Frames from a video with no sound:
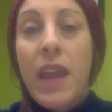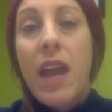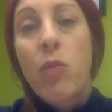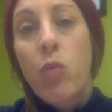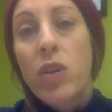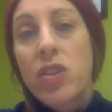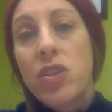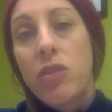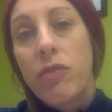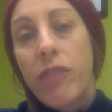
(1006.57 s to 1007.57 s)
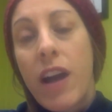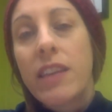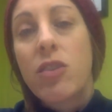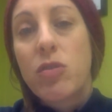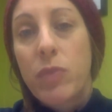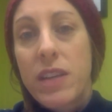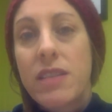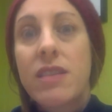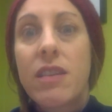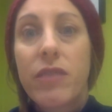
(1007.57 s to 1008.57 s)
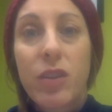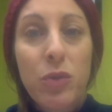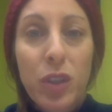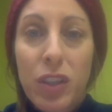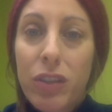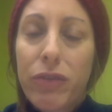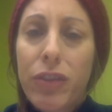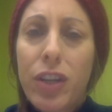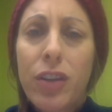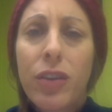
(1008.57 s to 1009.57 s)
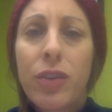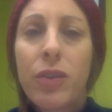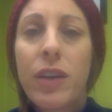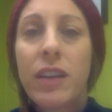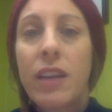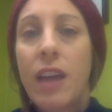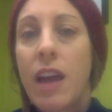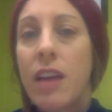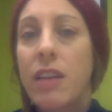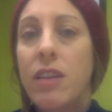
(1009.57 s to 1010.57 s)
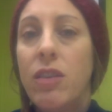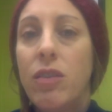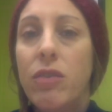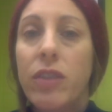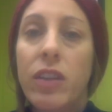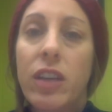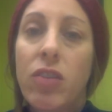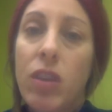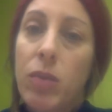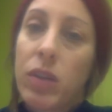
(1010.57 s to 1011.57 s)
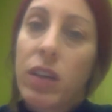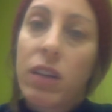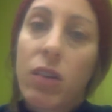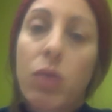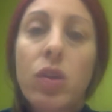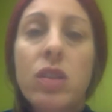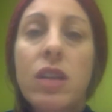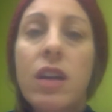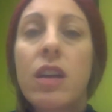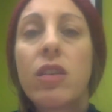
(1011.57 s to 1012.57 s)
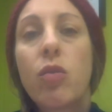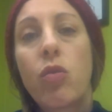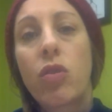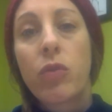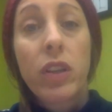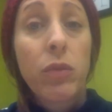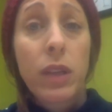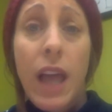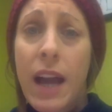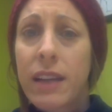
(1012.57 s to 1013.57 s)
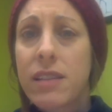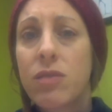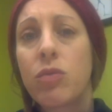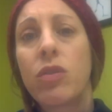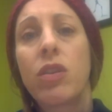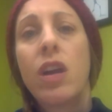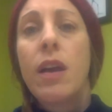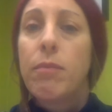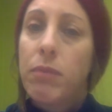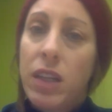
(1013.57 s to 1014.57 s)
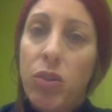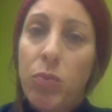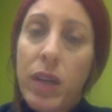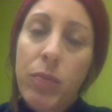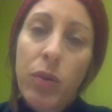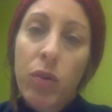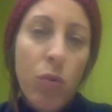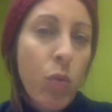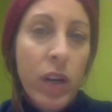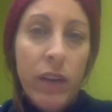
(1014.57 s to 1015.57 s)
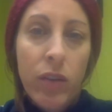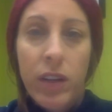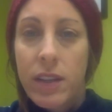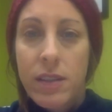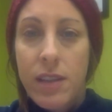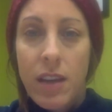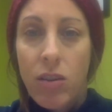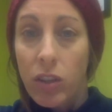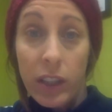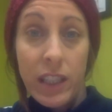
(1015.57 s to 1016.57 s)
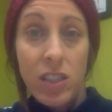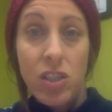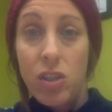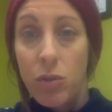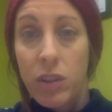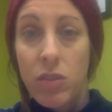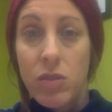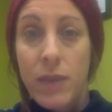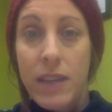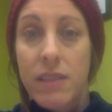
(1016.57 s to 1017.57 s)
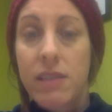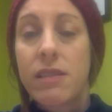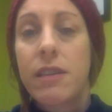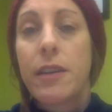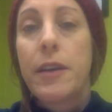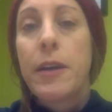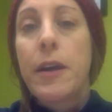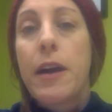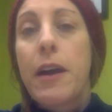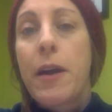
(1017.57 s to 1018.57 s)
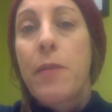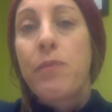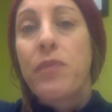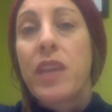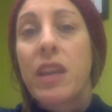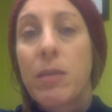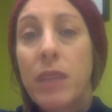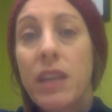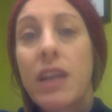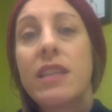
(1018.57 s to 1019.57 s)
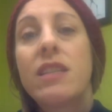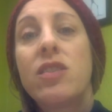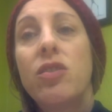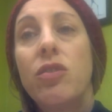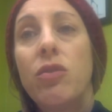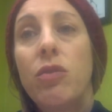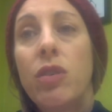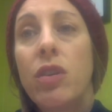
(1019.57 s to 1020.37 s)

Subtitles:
And once you find those places that feel really good for you and that you feel like you're able to get a little work done or really relax or meet new people or whatever it is that you're looking to do in those spaces, it can be nice to